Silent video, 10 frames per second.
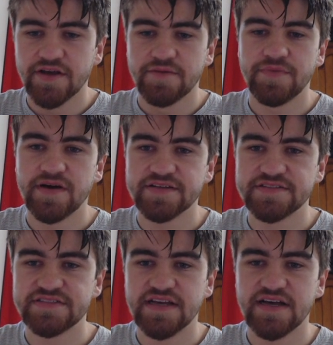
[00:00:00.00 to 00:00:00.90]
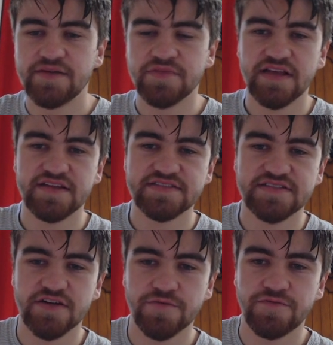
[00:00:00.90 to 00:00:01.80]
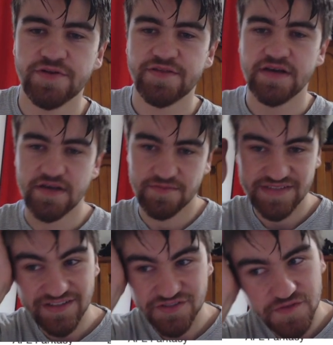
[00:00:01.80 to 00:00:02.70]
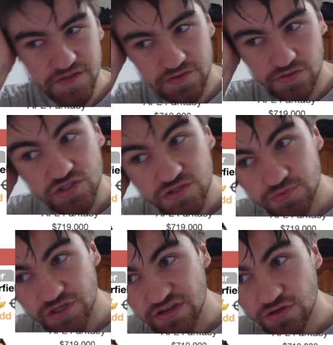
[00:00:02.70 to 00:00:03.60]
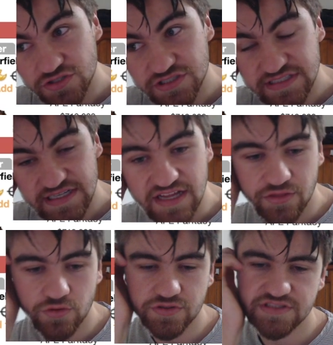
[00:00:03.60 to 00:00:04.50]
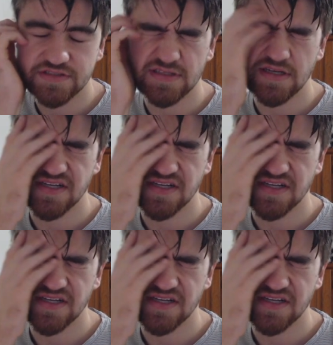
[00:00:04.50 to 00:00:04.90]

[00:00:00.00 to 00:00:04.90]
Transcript: But yeah, let's start off with Dangerfield. Looked pretty good. I thought